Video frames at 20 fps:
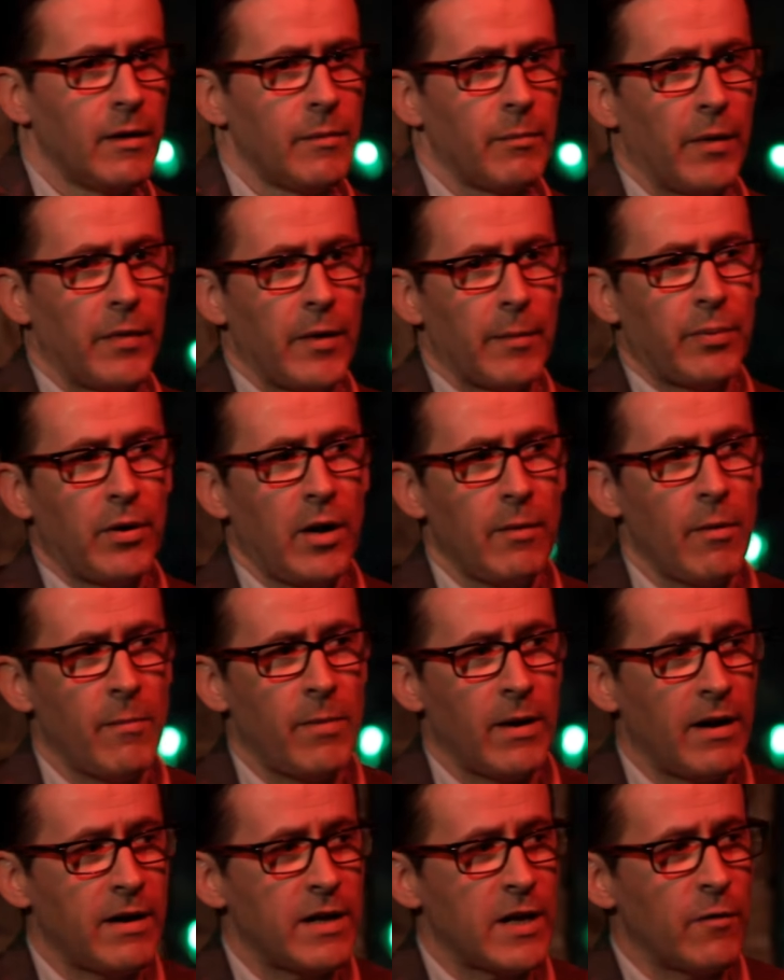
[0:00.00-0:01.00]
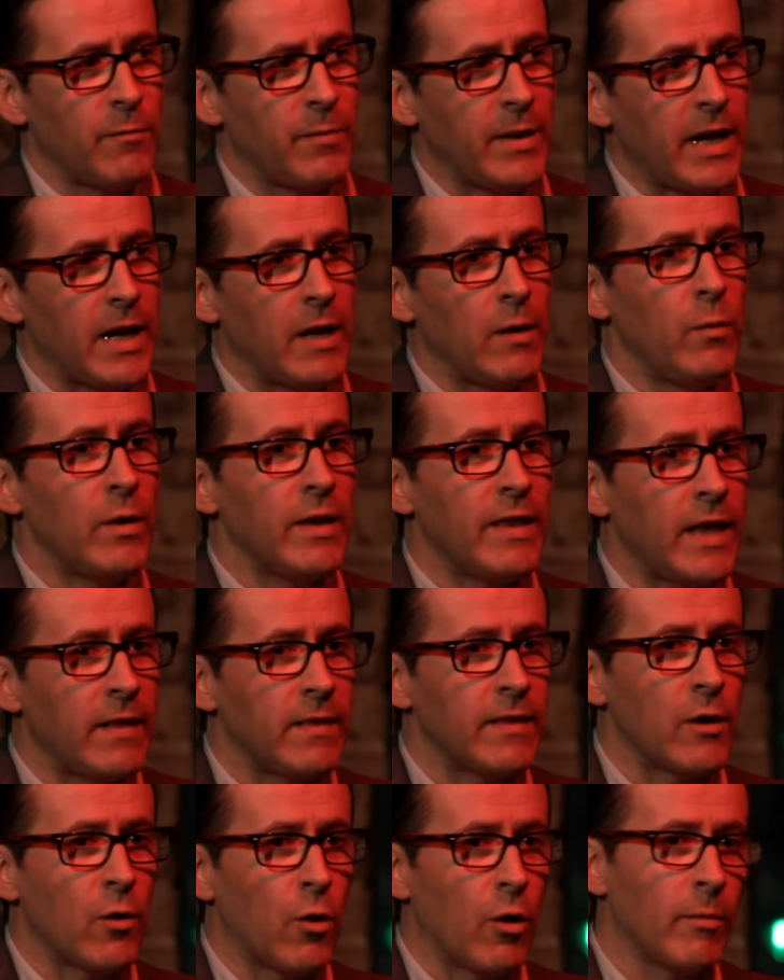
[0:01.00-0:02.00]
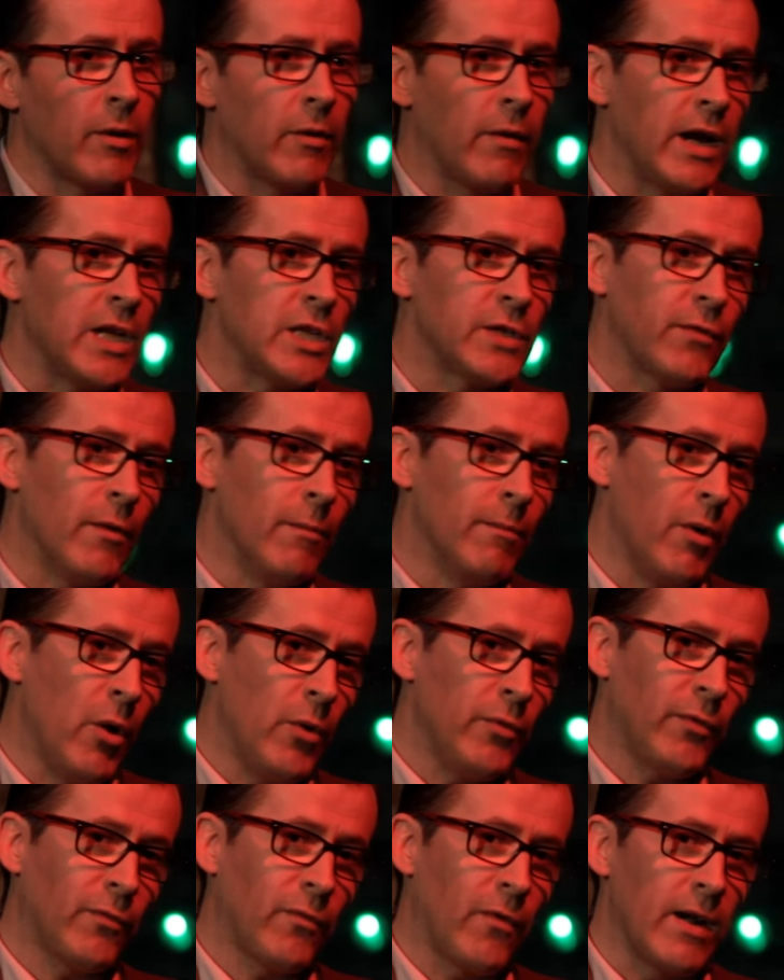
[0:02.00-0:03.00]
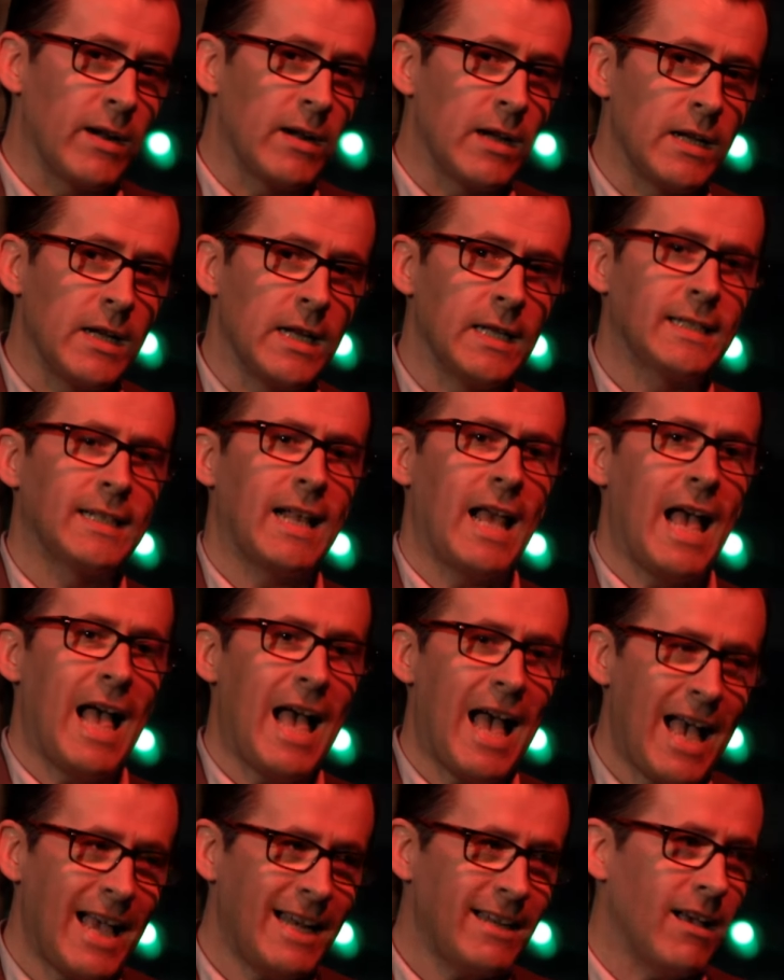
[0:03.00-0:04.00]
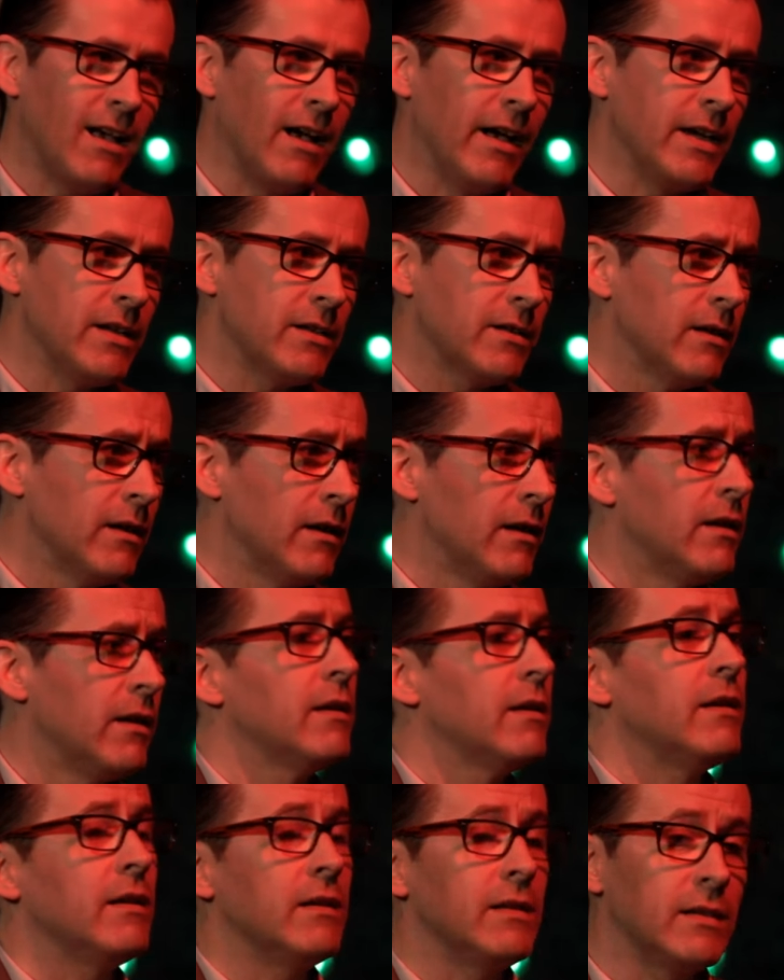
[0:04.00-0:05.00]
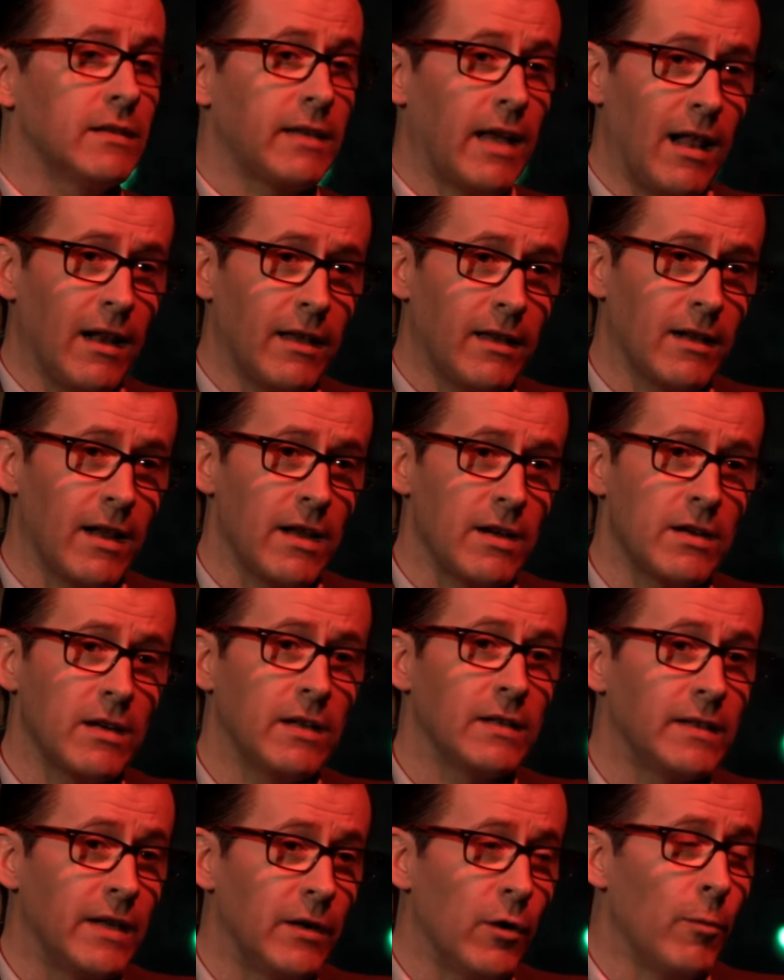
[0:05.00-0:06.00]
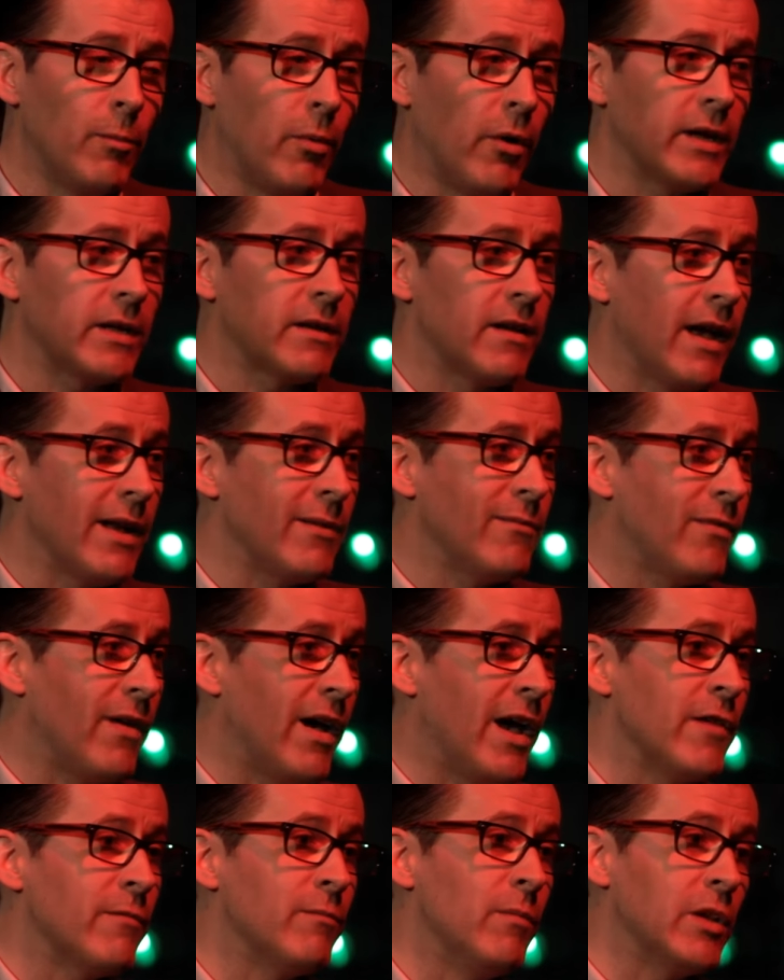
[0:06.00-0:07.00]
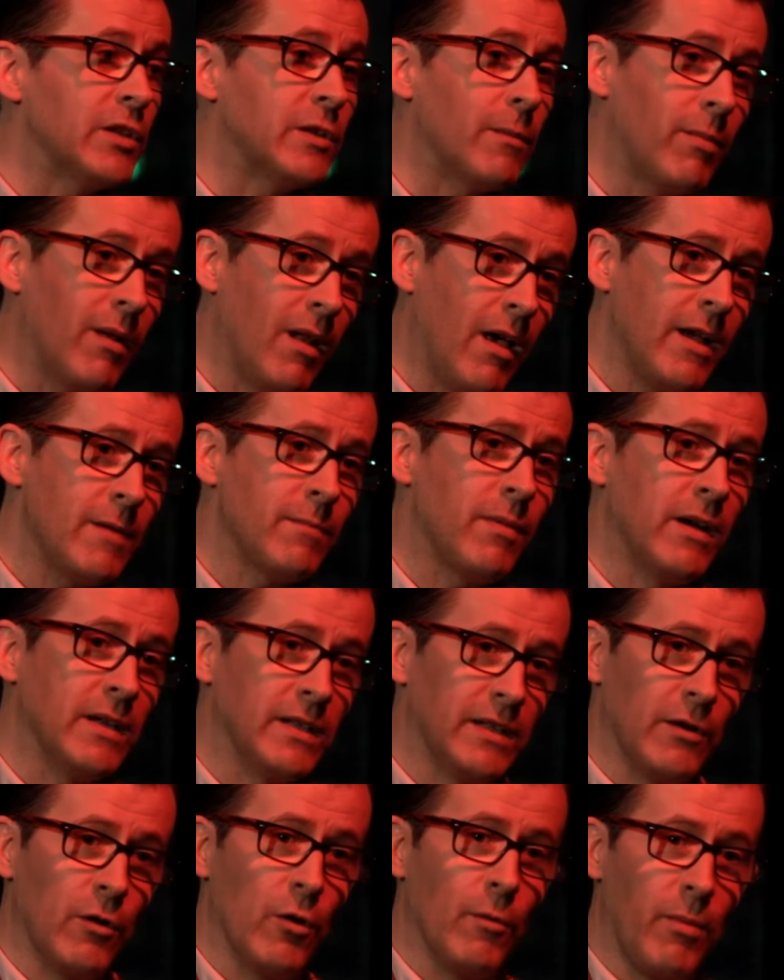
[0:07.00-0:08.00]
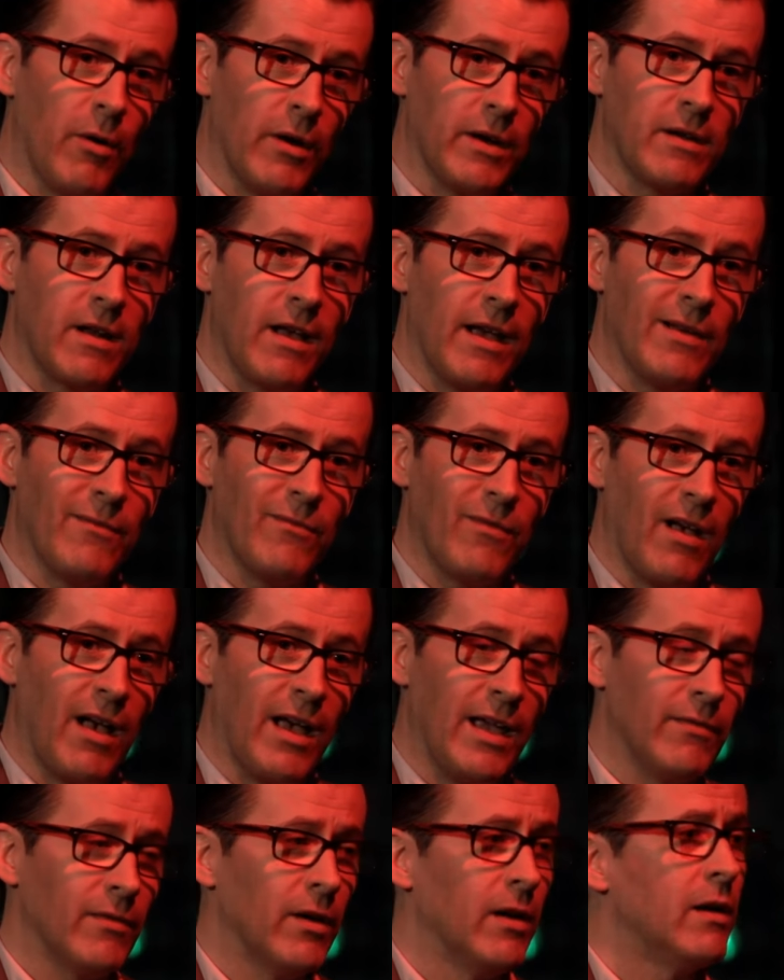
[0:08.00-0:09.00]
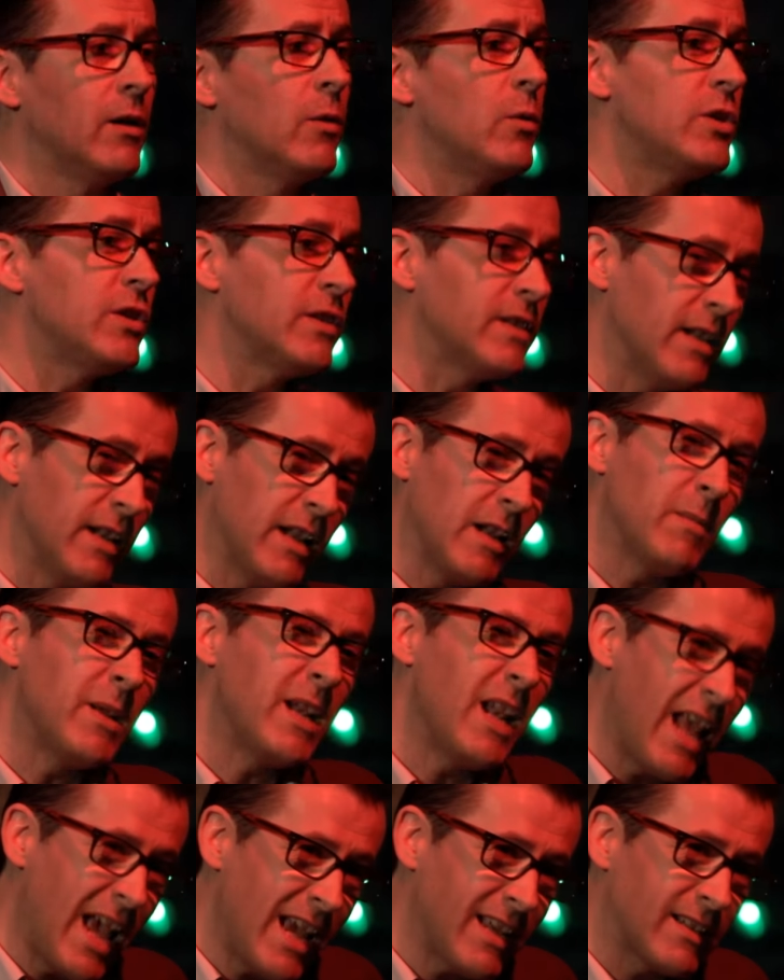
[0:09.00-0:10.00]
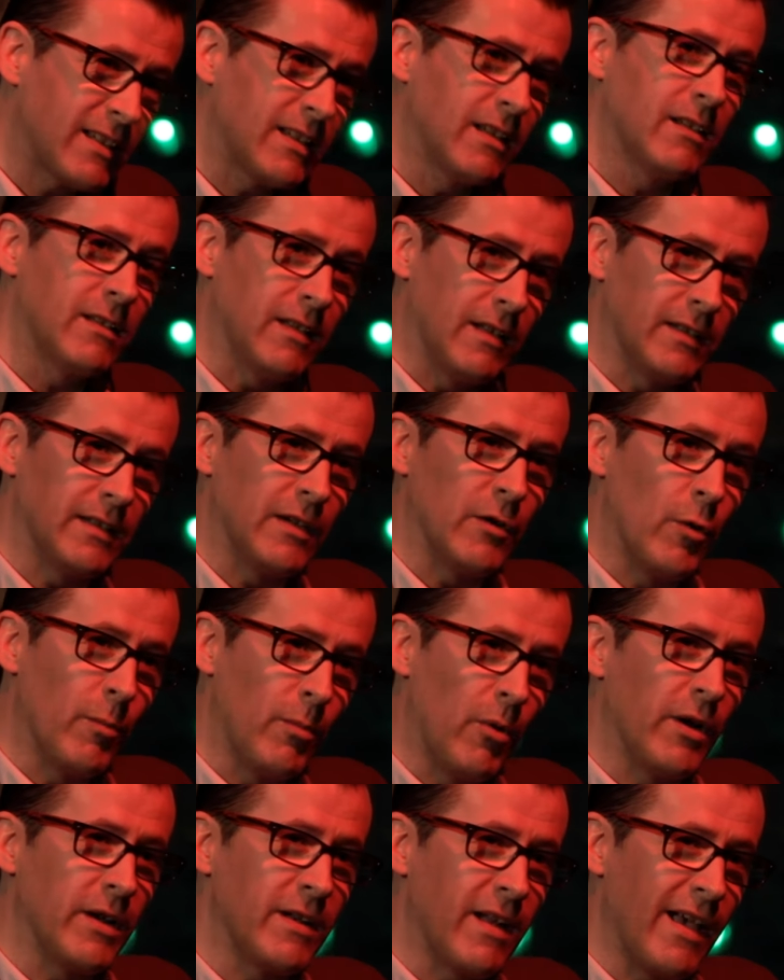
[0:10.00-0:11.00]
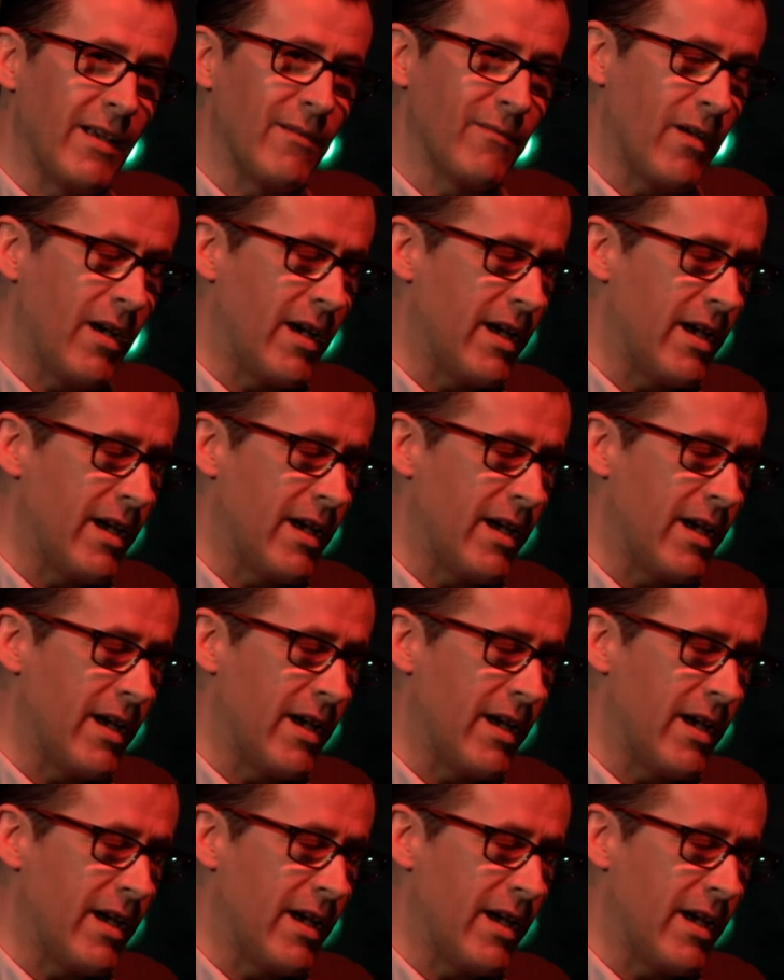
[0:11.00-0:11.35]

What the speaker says: But the probability of being within the normal range for both friendliness and height is calculated as 0.95 multiplied by 0.95, which is a little bit less than 0.95.